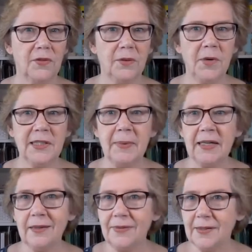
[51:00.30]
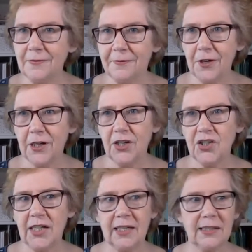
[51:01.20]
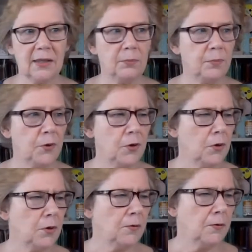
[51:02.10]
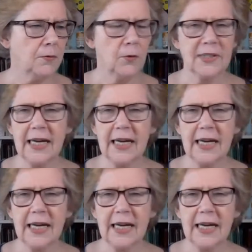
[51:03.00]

the most magnificent furnishings and beautiful floors